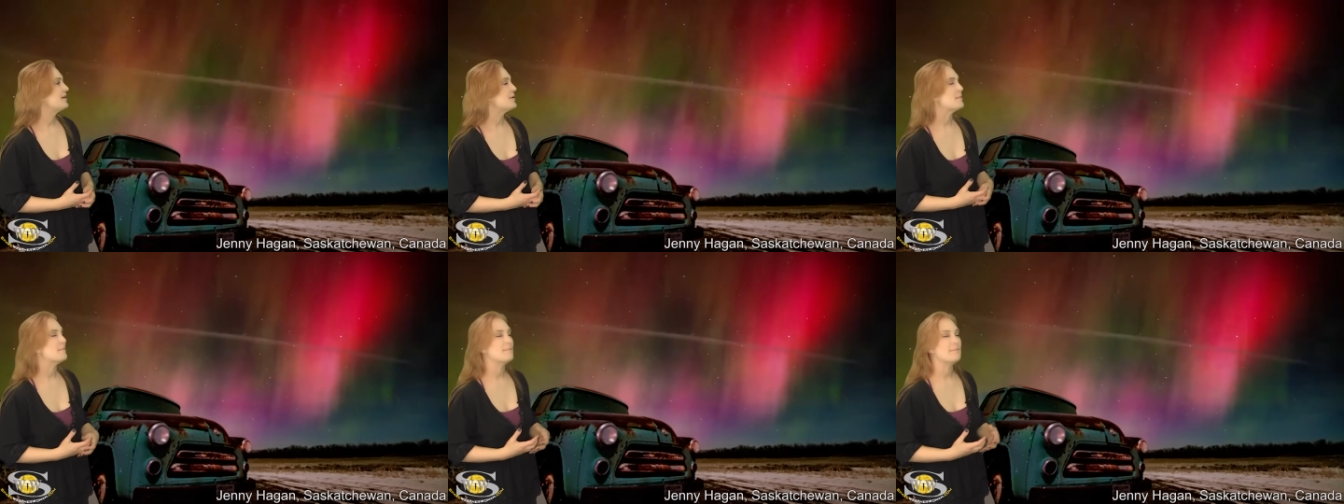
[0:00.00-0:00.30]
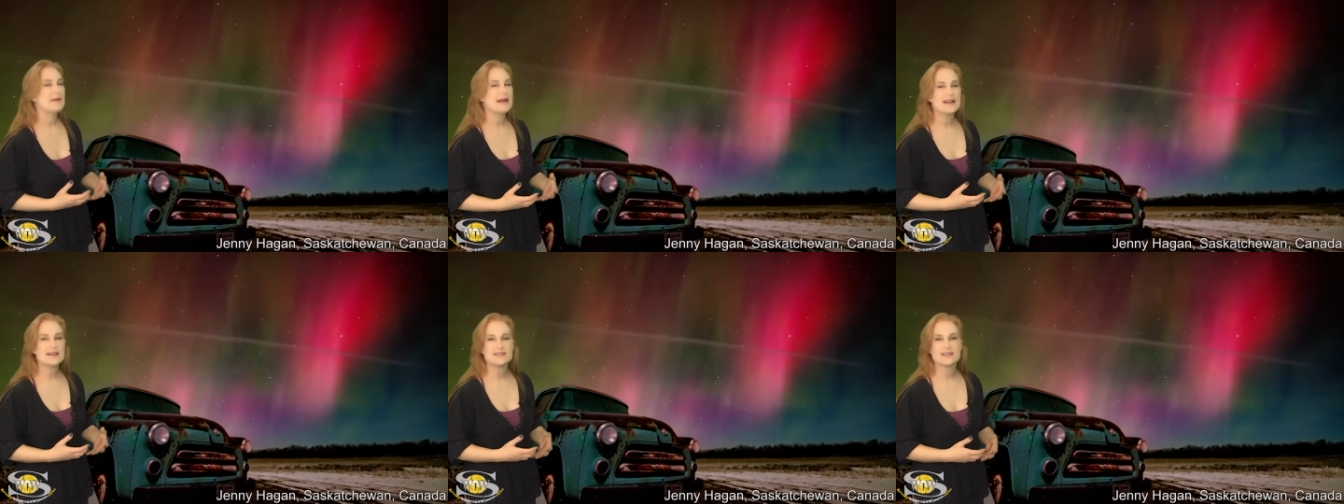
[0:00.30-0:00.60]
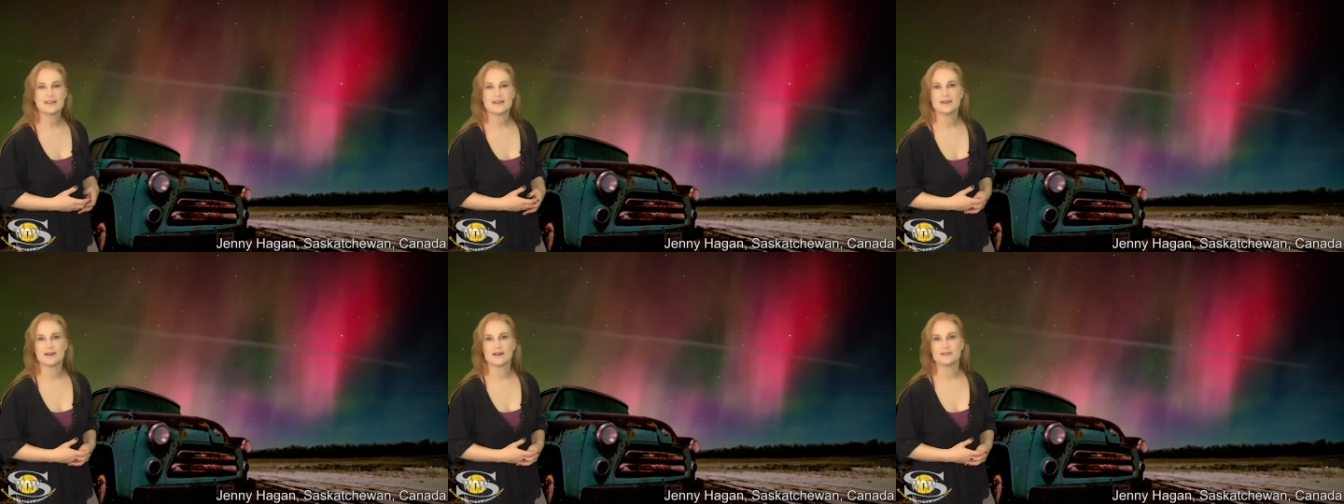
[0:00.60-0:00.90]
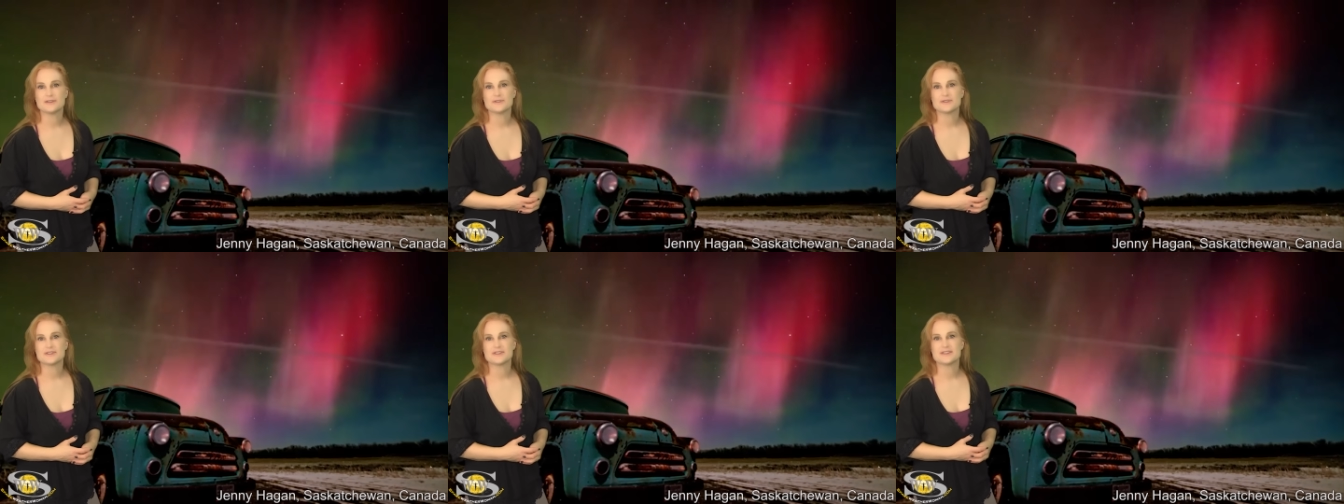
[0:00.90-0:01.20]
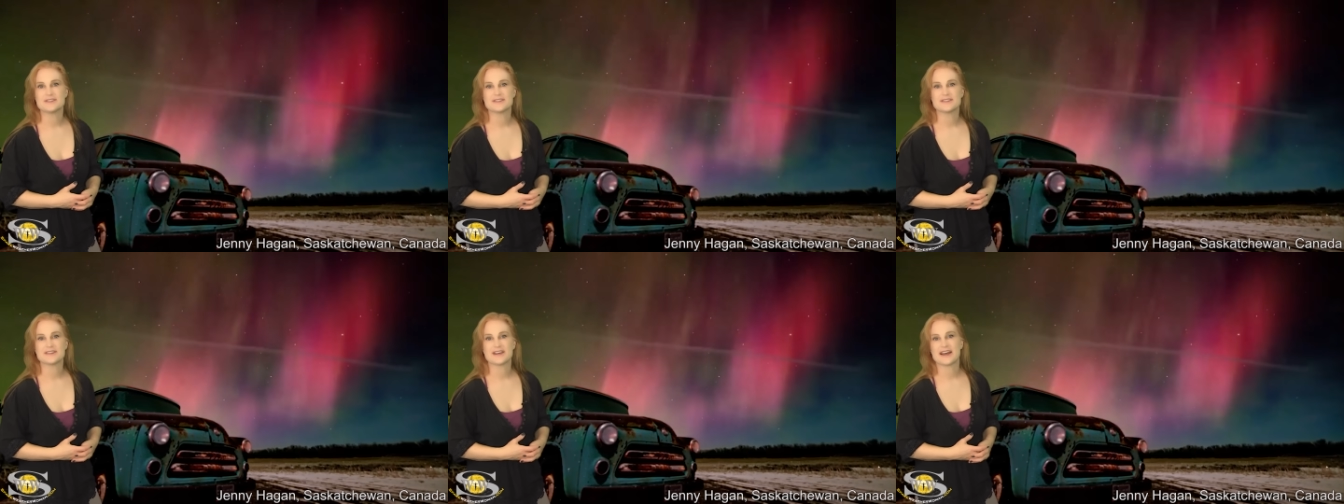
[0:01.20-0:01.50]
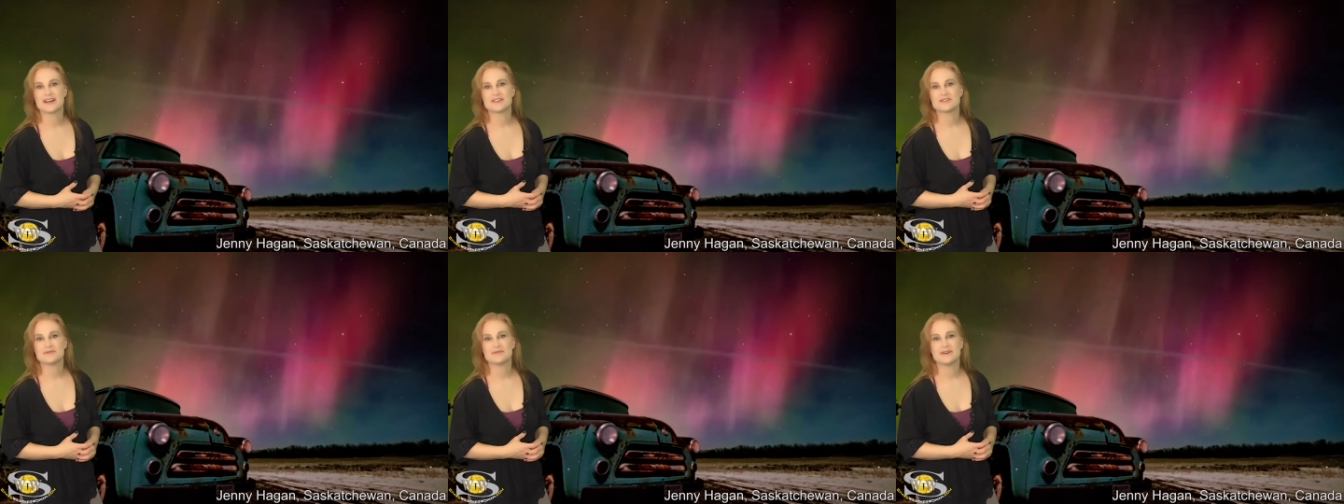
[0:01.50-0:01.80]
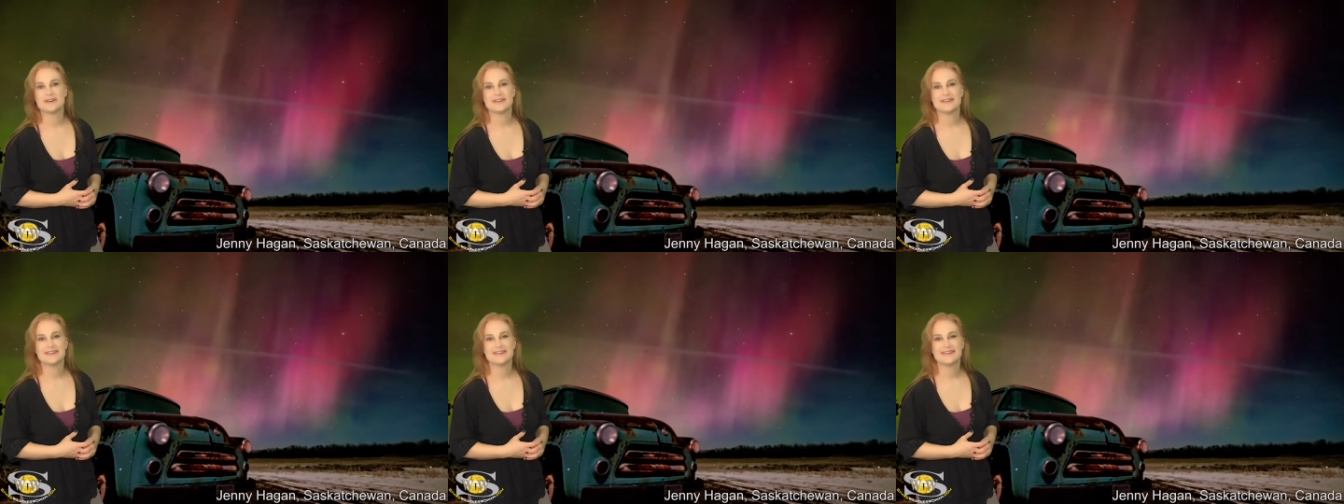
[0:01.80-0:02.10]
Amazing colors in
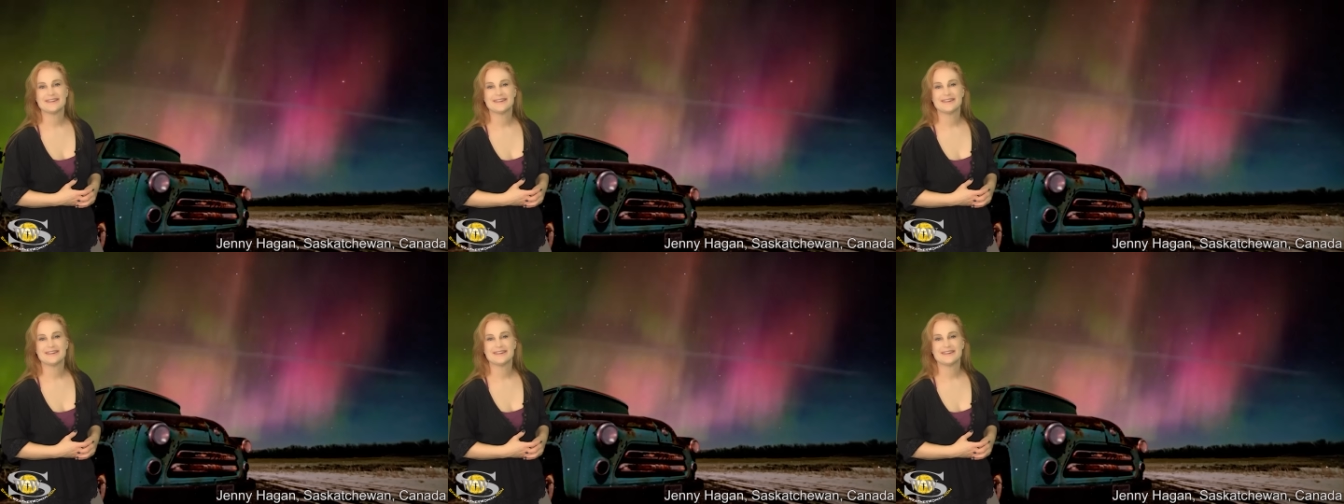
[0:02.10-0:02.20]
Saskatchewan.